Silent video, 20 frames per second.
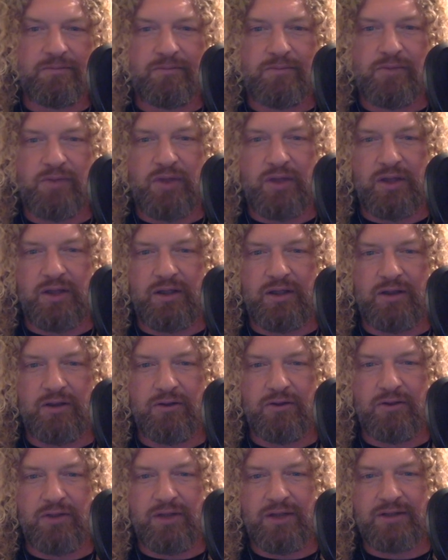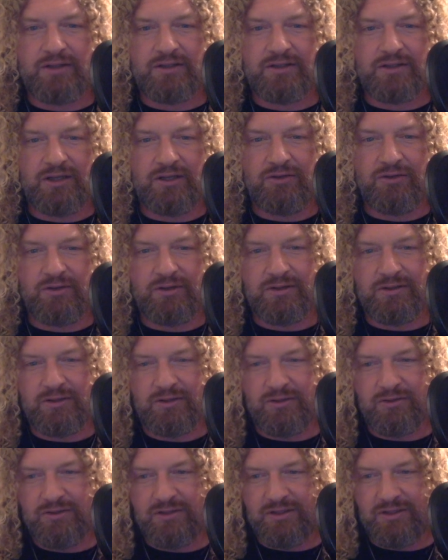thing here that uh, you can
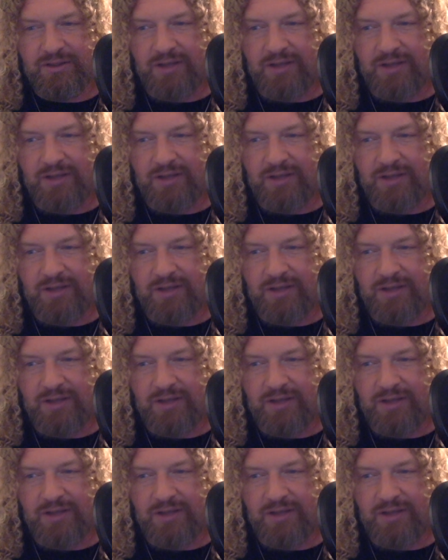use,